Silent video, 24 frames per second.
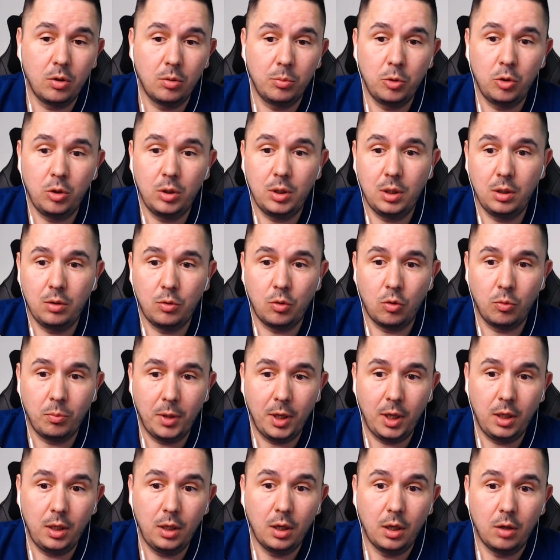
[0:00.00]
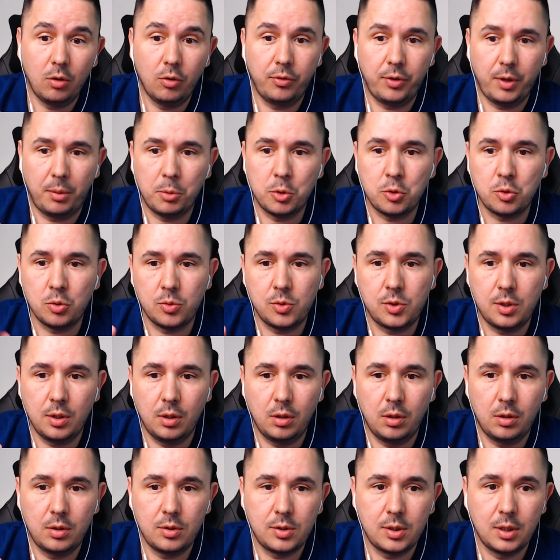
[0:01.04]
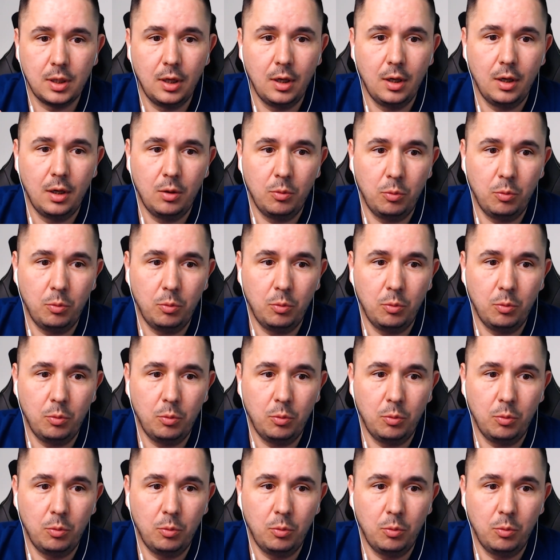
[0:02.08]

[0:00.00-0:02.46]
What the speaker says: community in Romania of Amazon sellers,